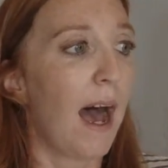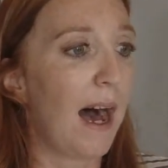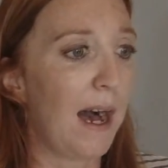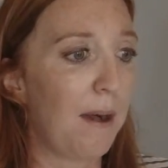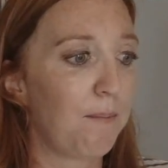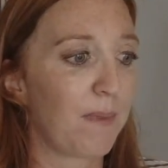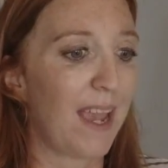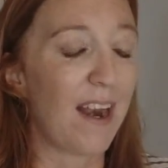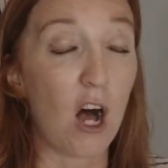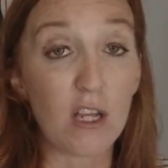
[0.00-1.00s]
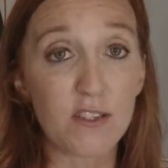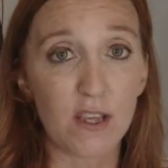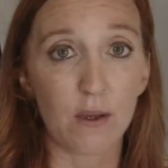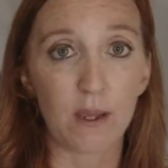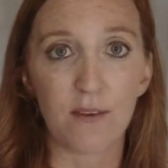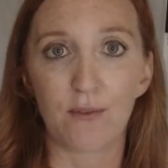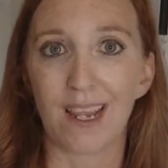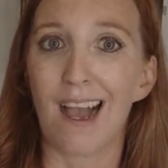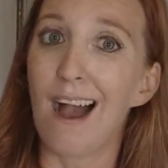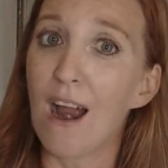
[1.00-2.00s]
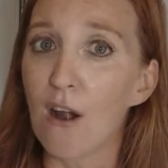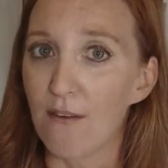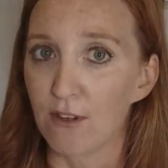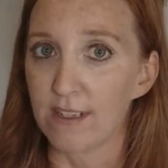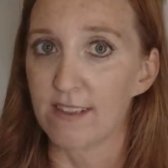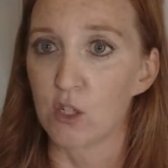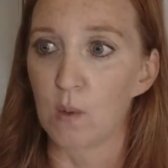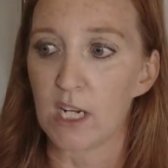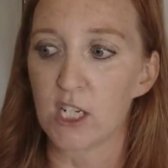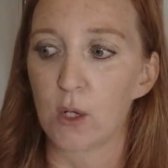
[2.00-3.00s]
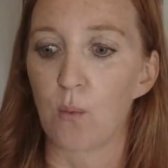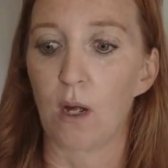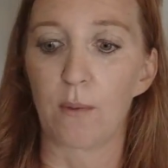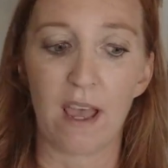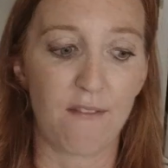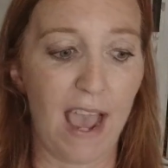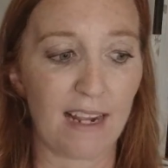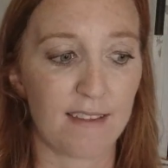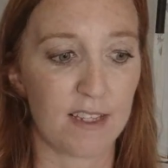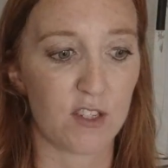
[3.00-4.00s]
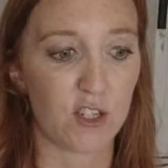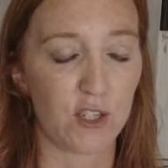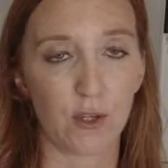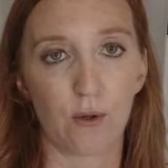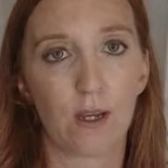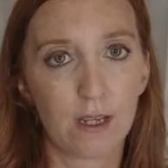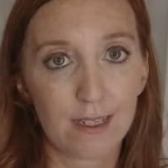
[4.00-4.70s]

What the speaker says: And also, if we are ever in a situation where we have access to